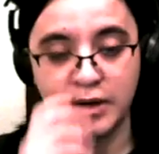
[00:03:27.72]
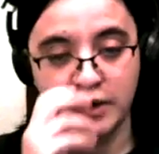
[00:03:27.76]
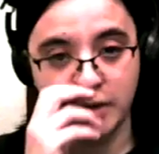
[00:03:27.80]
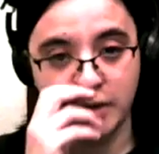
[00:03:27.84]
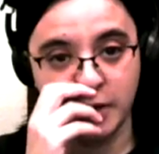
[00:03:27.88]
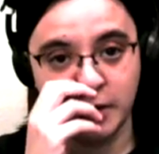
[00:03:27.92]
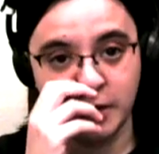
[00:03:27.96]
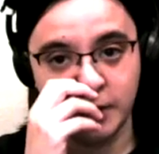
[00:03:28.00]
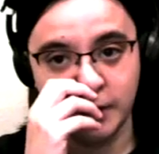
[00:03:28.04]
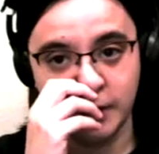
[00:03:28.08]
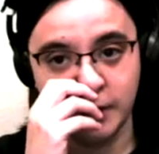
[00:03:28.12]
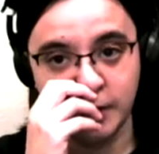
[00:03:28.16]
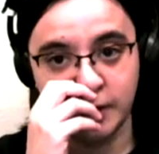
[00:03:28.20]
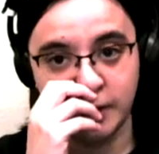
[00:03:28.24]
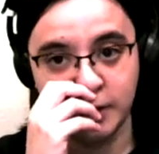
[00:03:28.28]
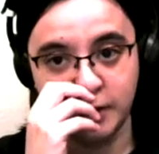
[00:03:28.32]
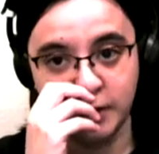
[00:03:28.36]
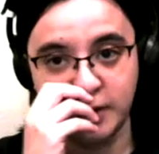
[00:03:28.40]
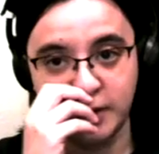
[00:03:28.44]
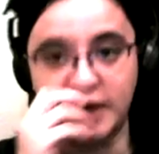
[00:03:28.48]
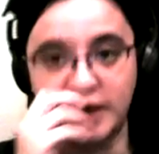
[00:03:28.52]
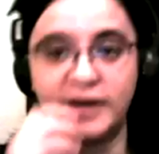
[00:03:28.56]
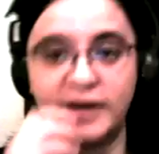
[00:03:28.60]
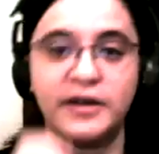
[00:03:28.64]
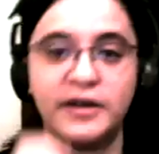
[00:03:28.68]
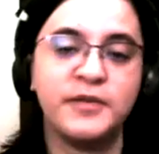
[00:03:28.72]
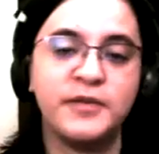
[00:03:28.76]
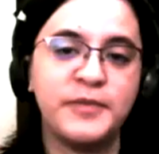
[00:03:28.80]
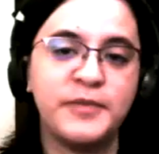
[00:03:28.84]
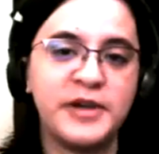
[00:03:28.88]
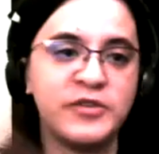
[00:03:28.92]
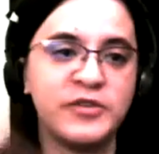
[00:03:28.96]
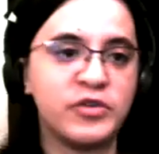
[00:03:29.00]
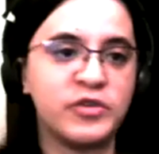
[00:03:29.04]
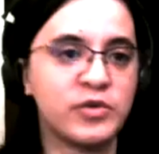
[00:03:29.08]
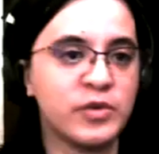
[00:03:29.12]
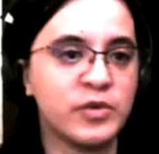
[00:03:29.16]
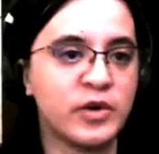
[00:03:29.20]
yeah,
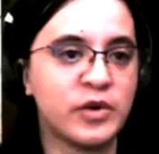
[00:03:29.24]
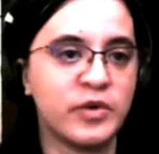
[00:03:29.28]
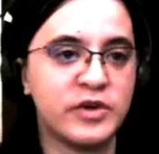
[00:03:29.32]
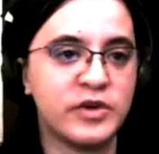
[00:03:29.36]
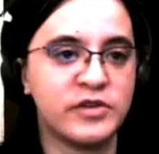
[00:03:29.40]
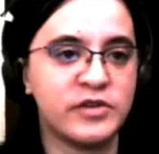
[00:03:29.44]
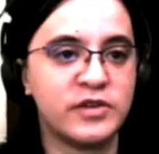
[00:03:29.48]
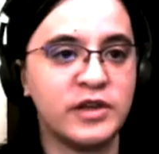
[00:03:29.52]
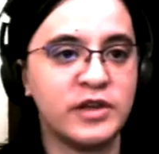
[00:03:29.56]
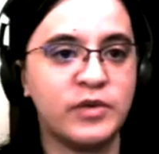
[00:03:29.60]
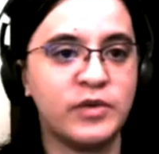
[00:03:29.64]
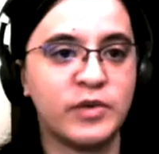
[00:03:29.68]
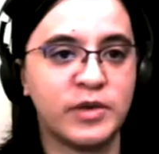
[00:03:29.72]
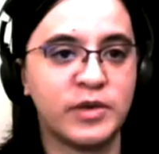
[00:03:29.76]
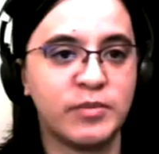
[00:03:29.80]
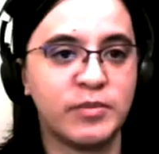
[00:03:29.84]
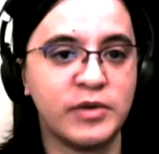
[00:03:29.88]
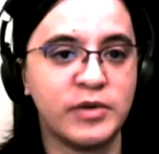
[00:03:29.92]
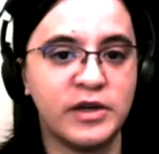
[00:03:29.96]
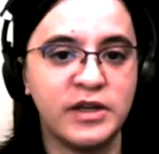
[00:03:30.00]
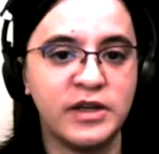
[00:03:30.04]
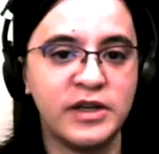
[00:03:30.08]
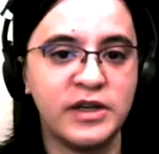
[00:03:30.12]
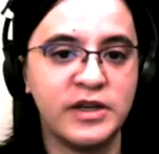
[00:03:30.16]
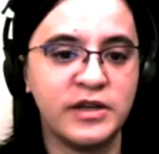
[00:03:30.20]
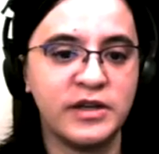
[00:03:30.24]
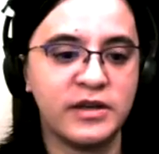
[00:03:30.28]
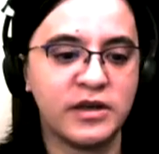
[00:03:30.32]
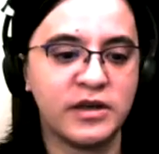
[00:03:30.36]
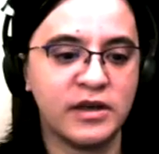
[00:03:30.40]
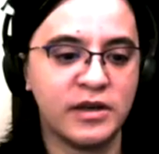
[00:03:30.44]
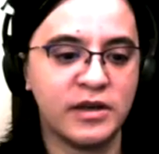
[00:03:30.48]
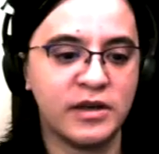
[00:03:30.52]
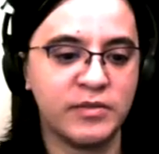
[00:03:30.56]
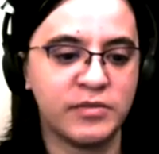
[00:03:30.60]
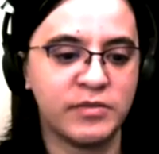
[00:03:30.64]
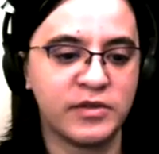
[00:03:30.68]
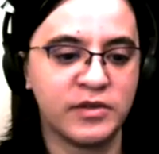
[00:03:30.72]
updates or requests that you want to put in,
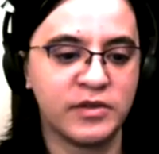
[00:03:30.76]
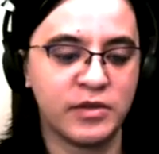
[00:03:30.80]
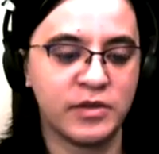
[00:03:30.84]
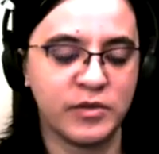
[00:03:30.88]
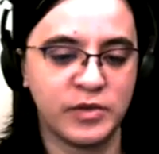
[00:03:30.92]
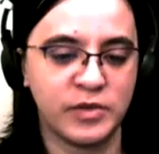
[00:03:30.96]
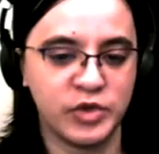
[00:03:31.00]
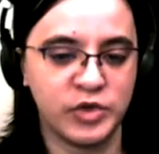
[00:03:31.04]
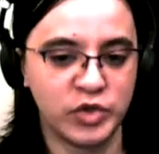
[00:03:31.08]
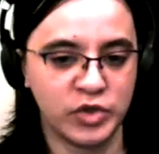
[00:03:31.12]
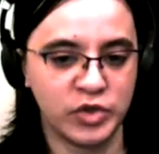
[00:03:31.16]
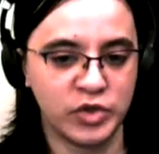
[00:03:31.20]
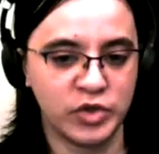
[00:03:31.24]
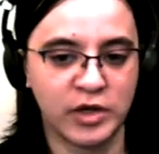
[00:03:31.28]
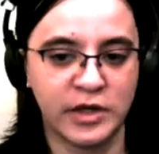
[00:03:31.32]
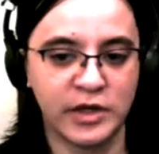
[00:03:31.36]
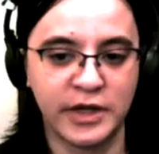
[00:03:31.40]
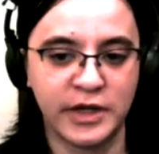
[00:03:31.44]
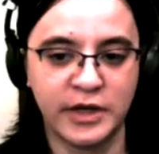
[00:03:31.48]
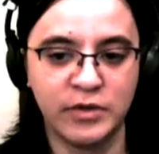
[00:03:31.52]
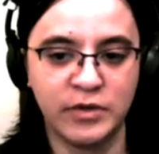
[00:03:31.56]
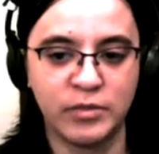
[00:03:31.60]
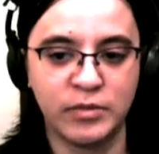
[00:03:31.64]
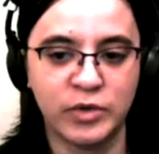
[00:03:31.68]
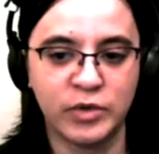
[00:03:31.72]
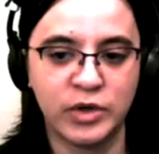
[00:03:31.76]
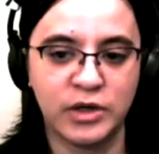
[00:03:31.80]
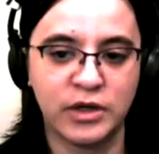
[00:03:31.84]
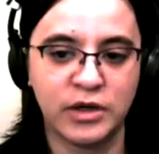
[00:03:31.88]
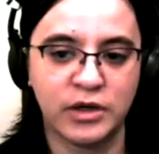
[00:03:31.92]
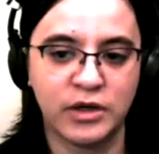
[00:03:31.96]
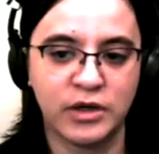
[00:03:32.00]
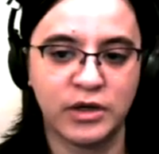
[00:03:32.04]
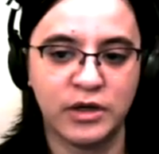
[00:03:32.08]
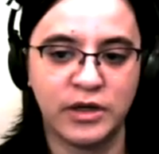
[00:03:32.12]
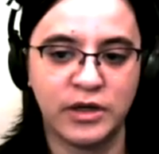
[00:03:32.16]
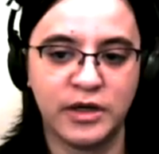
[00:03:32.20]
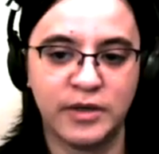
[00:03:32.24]
so that we should call out
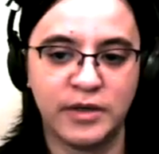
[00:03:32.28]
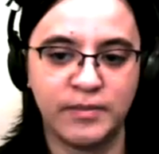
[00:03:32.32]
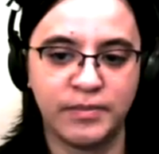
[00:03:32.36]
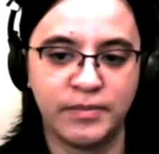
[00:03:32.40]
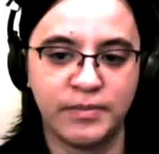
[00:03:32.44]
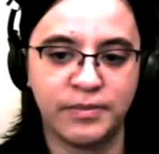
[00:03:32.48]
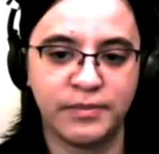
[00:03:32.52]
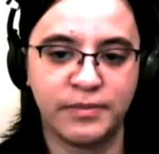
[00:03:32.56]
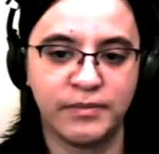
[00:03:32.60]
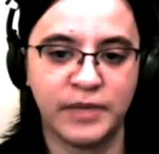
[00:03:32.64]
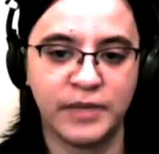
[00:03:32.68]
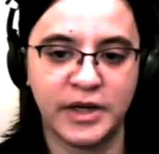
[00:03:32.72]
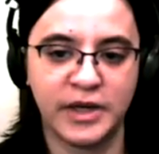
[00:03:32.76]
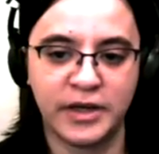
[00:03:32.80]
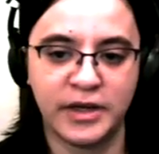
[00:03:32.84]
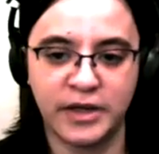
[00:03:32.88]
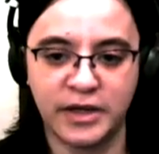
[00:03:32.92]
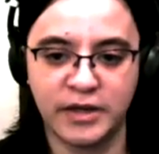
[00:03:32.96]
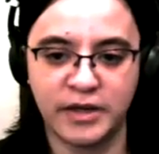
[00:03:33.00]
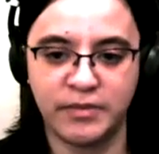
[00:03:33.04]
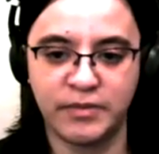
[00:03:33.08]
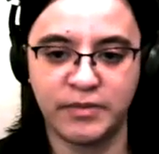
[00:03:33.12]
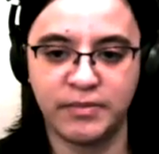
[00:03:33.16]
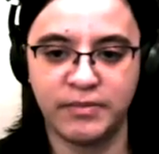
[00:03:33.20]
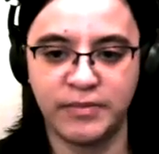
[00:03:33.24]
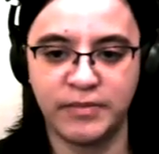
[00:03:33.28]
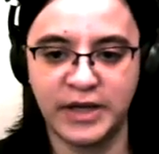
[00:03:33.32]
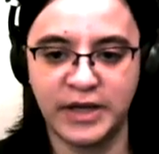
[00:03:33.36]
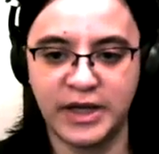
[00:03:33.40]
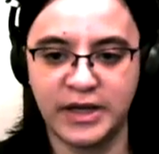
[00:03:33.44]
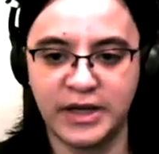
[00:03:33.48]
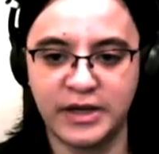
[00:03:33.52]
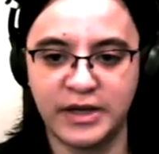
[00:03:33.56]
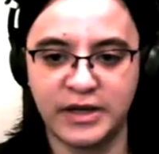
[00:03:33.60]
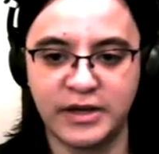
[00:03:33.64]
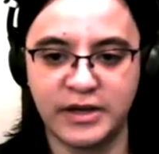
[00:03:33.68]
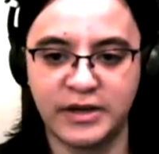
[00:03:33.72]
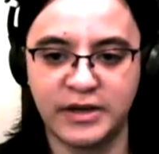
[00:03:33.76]
more. My
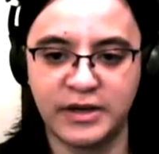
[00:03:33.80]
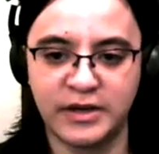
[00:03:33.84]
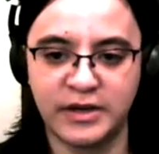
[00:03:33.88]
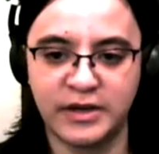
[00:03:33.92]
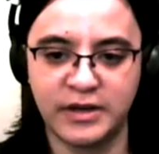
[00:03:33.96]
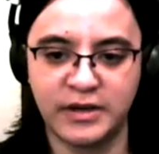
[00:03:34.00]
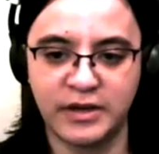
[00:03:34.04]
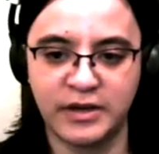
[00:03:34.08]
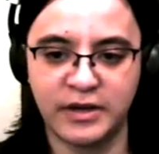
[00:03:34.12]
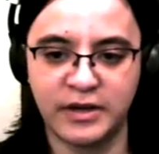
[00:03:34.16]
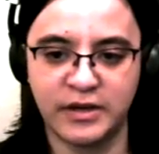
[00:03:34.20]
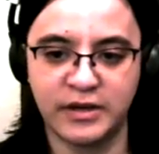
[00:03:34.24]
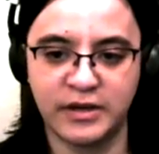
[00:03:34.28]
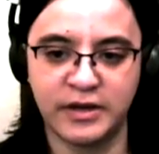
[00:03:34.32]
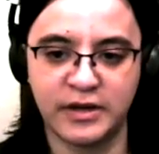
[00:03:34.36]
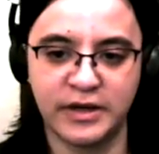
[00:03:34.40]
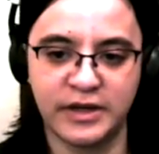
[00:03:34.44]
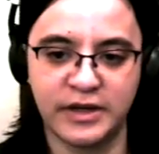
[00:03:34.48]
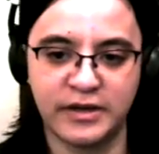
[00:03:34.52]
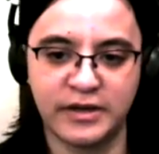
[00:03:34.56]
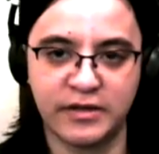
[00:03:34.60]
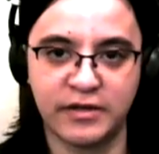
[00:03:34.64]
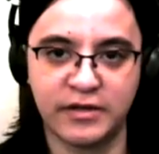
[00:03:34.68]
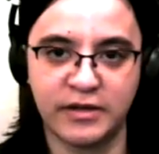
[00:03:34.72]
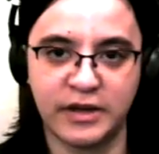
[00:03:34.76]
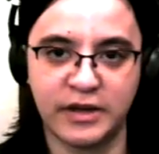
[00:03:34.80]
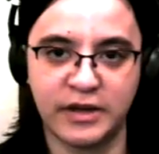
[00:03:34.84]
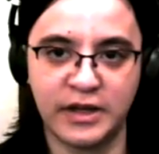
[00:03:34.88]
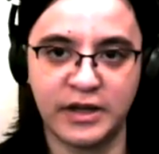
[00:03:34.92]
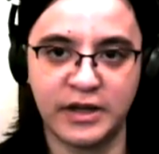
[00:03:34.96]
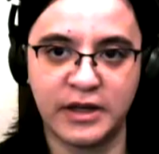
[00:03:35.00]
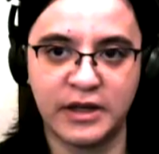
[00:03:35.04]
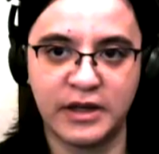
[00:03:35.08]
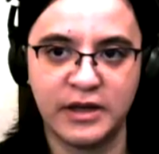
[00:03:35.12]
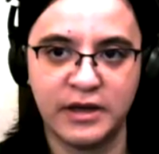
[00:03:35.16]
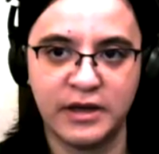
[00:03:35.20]
main idea here is like,